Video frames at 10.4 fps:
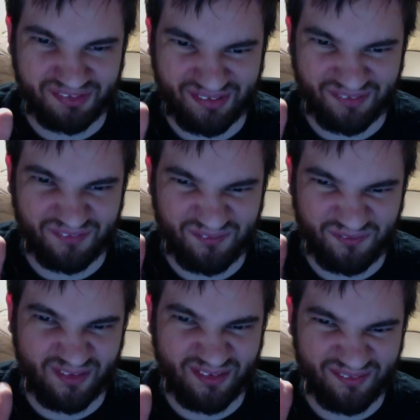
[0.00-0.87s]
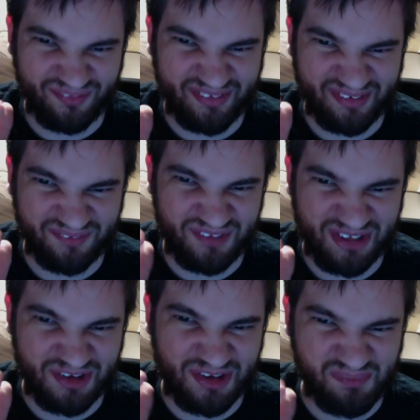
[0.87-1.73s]
that
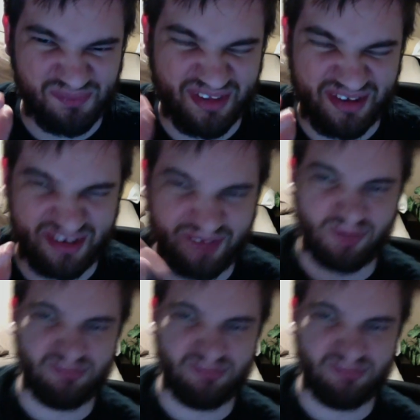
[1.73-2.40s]
he probably